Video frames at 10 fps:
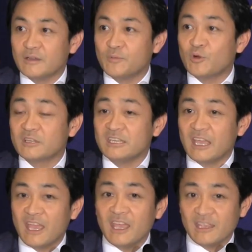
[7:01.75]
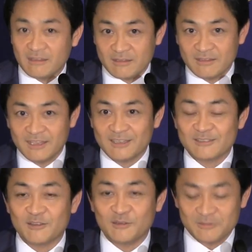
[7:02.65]
48
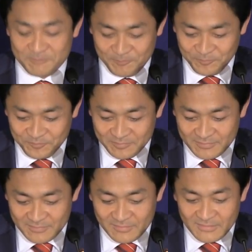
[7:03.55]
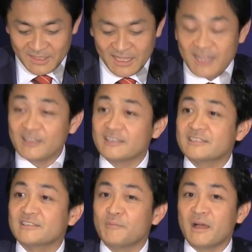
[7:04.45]
years old, the
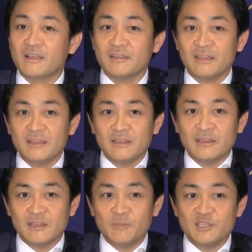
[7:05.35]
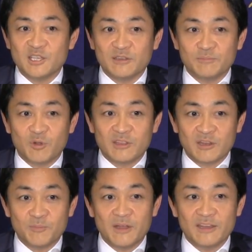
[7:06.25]
youngest among a major
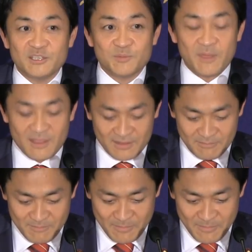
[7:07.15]
political party in Japan.